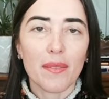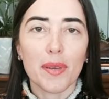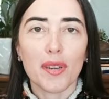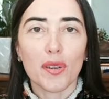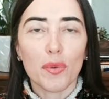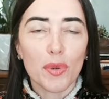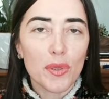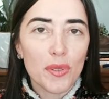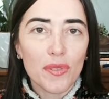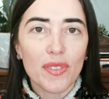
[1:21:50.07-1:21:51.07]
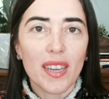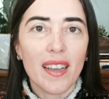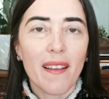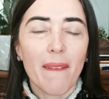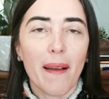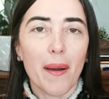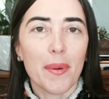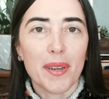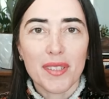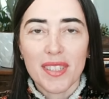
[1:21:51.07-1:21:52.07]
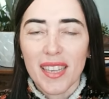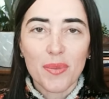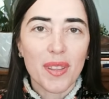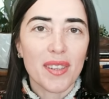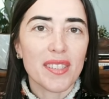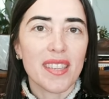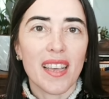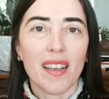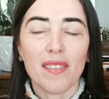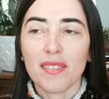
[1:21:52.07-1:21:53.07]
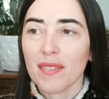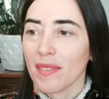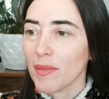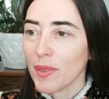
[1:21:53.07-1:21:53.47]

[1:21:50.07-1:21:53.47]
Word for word: a better groove, a better sense with ourselves.